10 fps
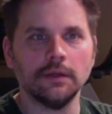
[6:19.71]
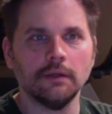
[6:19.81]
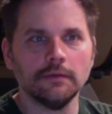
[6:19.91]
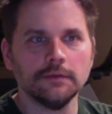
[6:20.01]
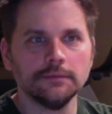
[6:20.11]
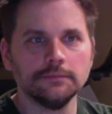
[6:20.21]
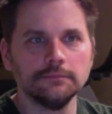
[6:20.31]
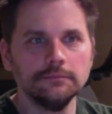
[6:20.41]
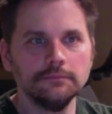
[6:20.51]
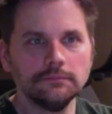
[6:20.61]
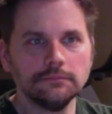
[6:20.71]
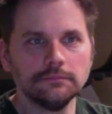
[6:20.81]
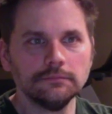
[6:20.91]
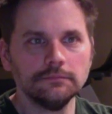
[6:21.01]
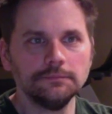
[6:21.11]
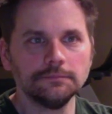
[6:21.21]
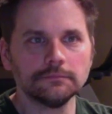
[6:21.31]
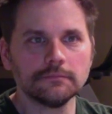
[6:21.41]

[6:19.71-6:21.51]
[no speech]